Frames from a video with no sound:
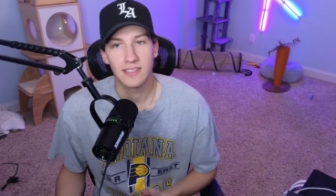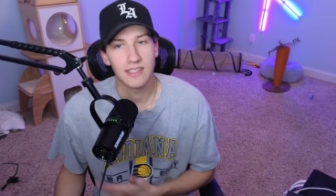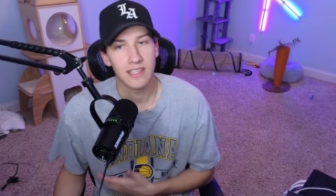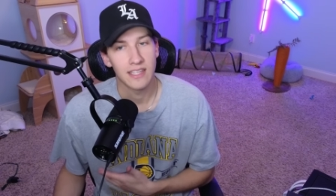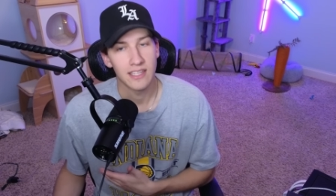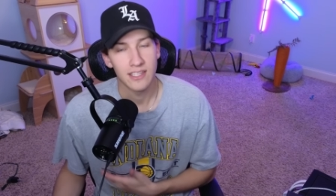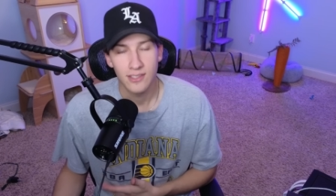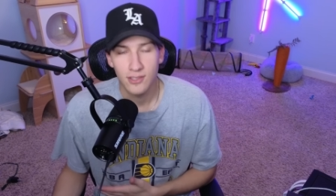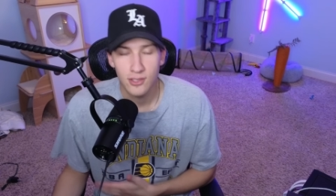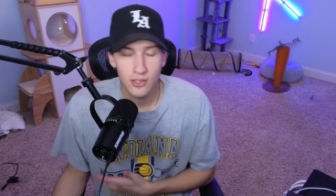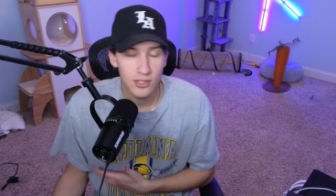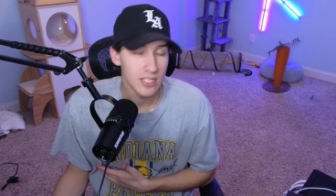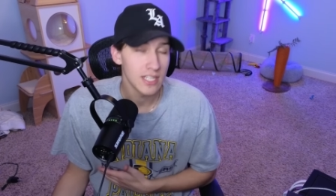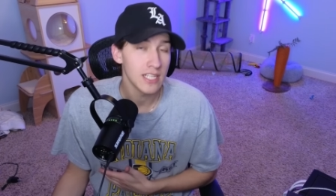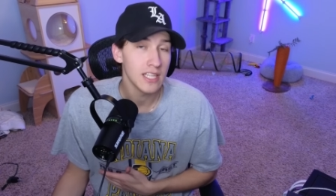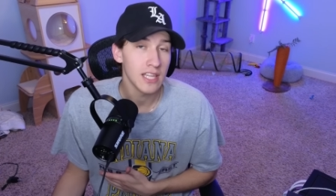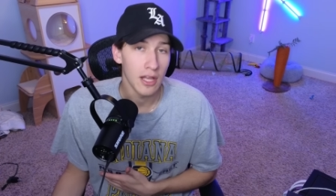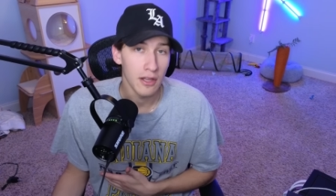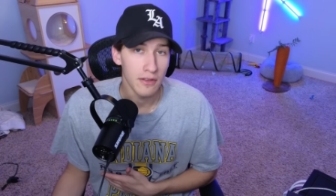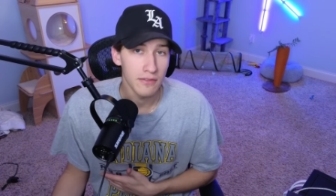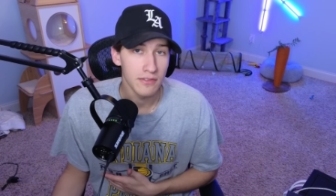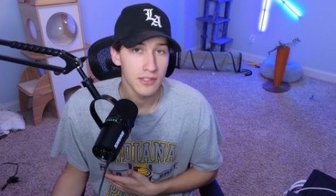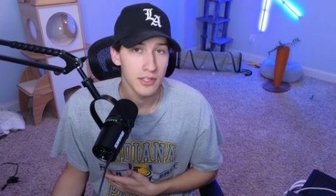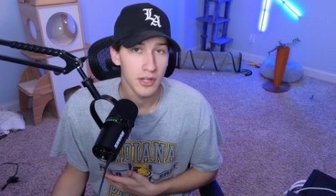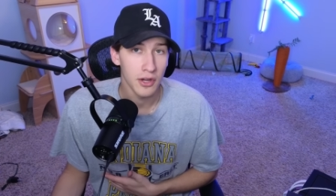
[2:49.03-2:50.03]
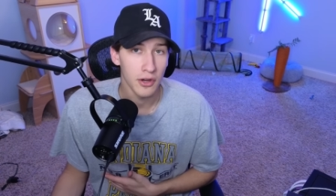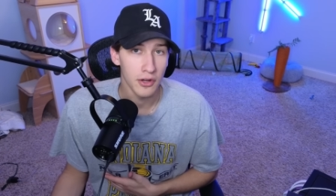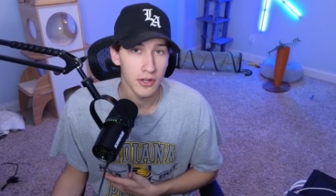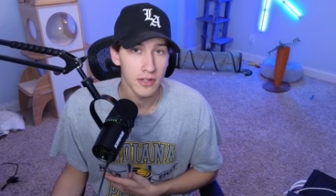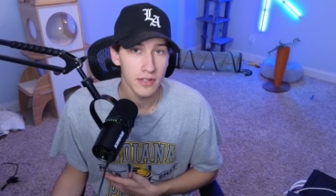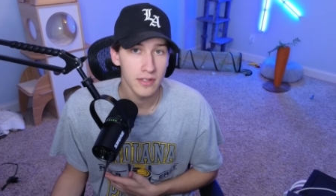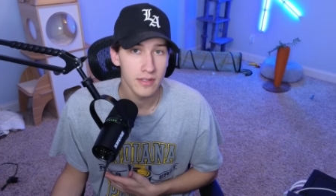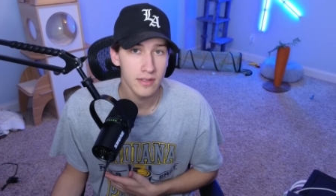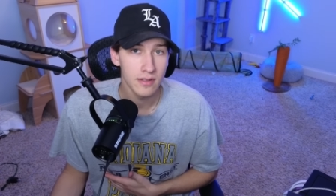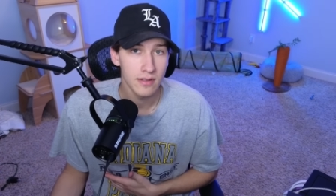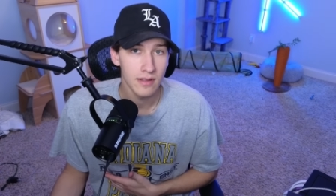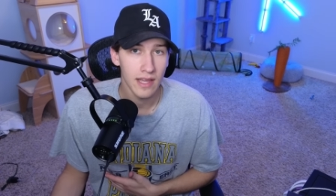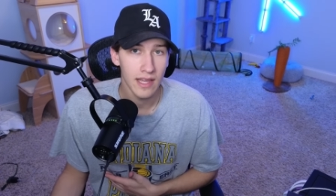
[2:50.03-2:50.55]
she loves
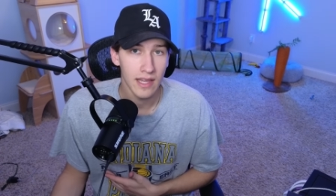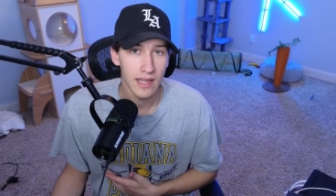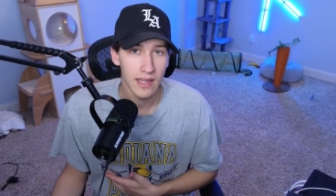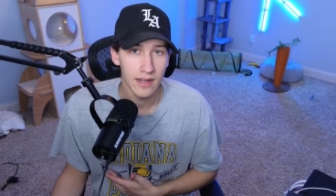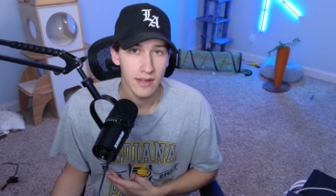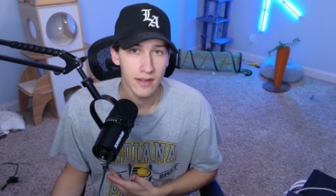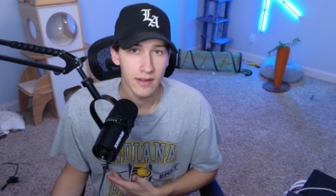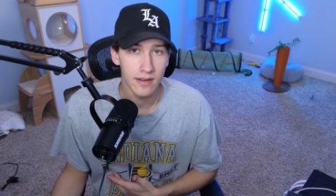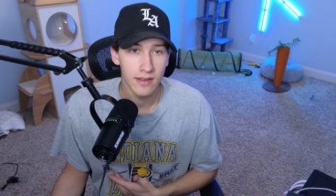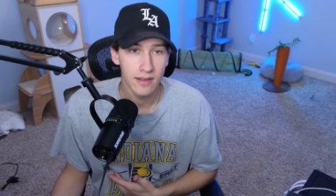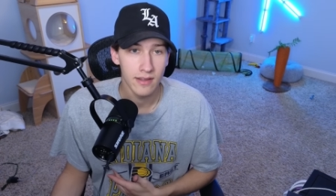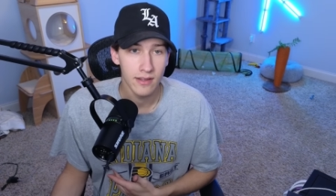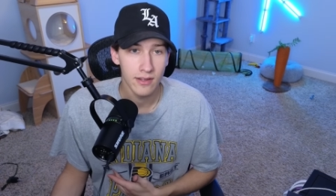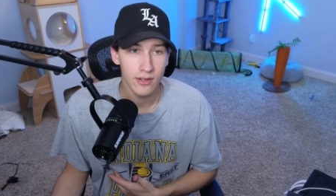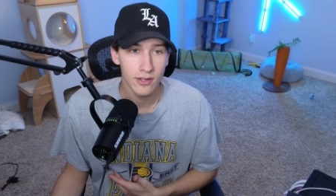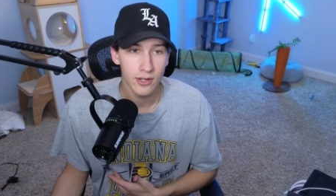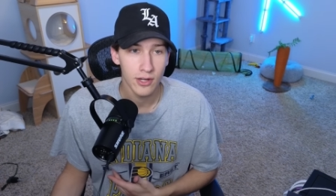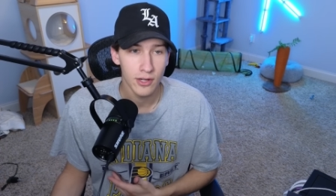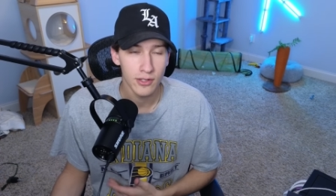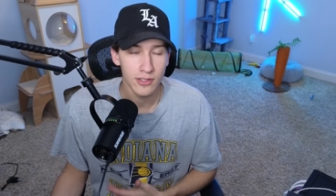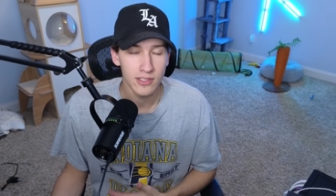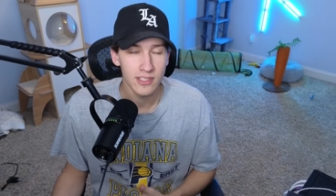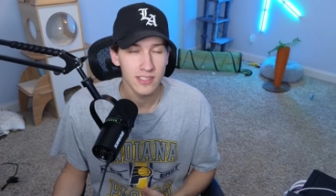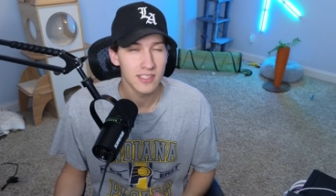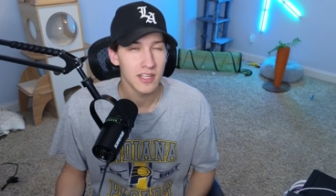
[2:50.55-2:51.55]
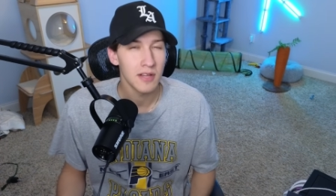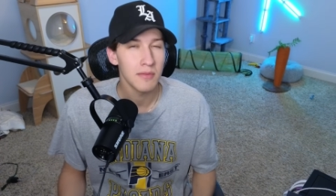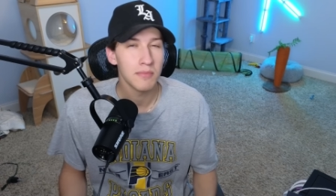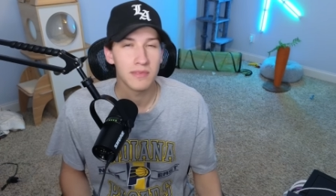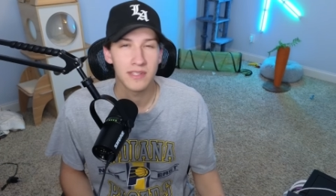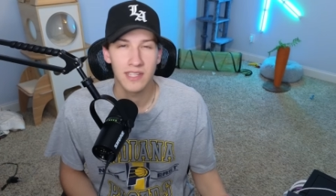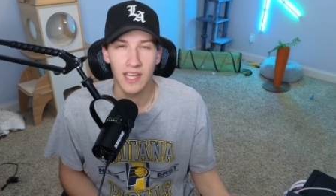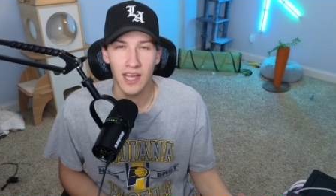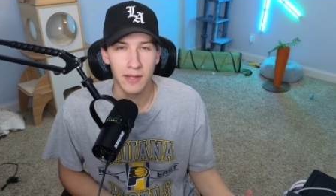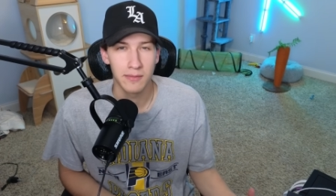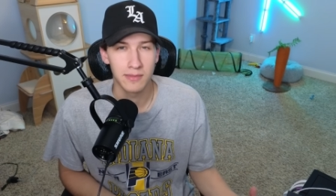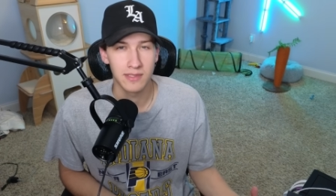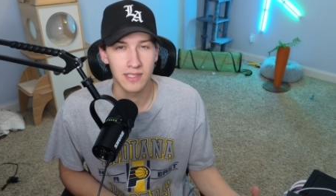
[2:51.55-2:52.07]
Kurt, and Kurt
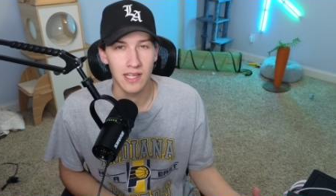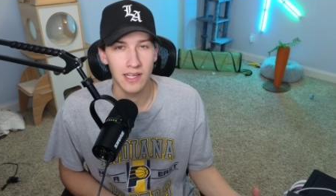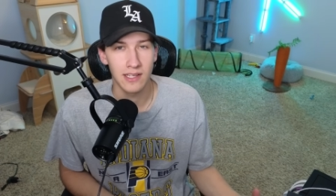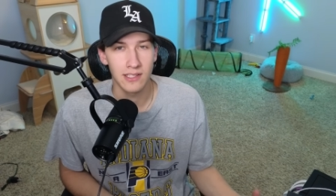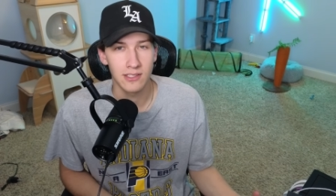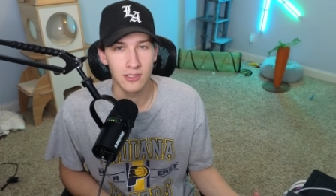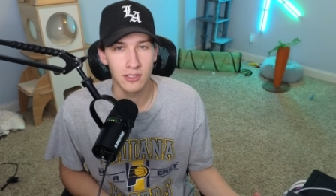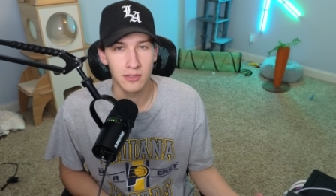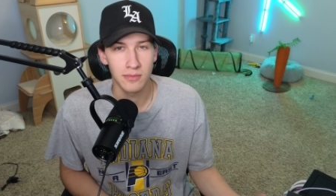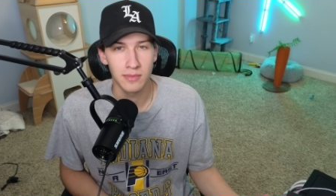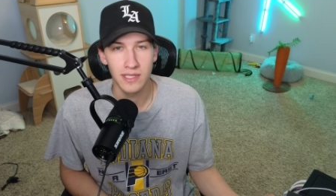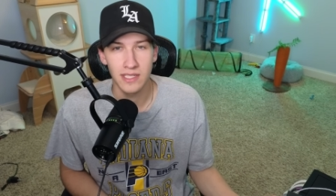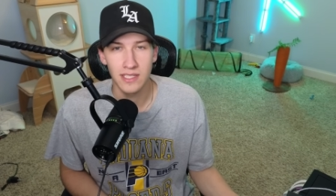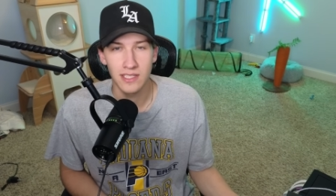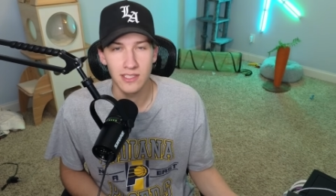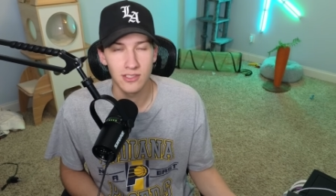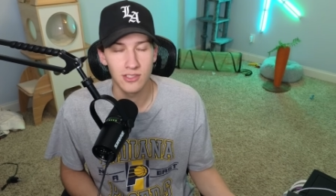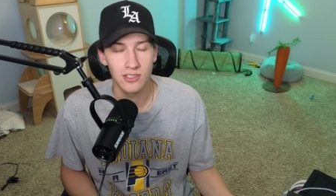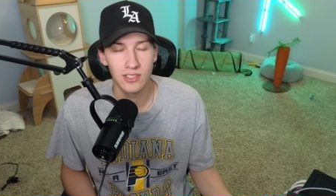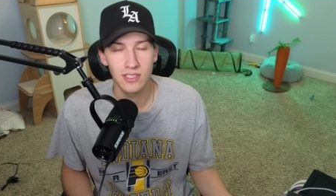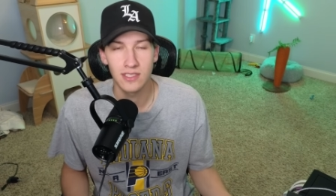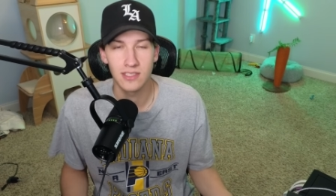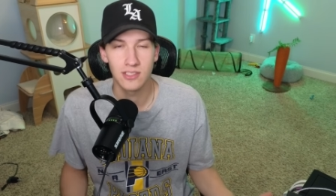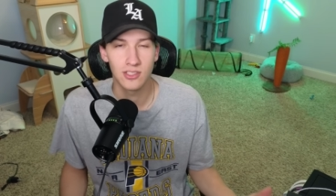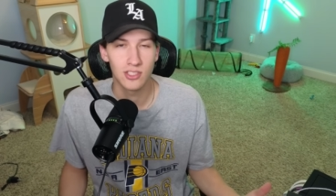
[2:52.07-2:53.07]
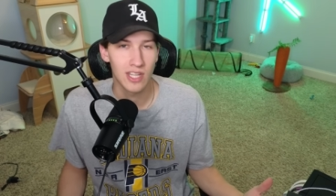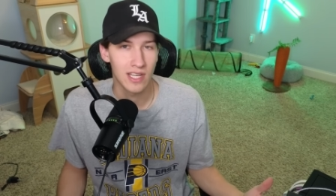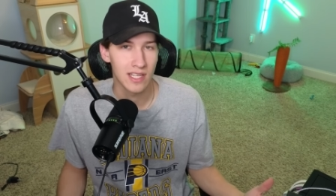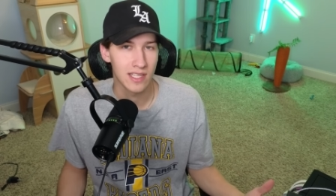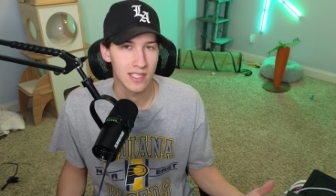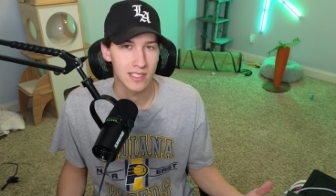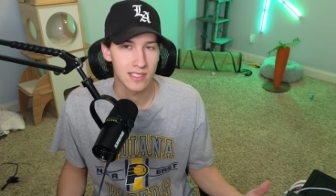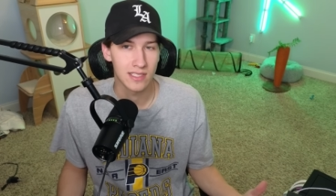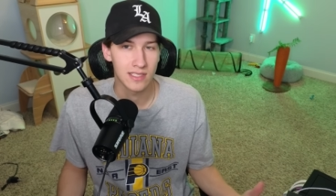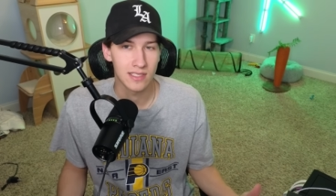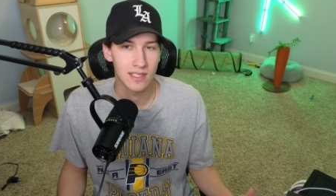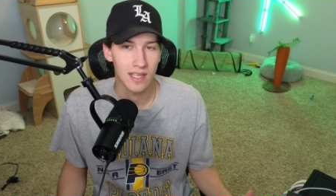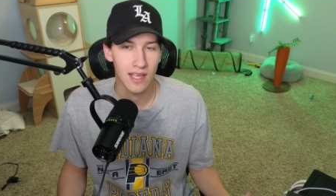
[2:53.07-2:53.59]
sometimes likes her, but he's just
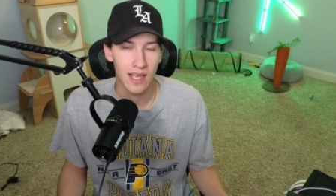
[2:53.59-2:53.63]
jealous.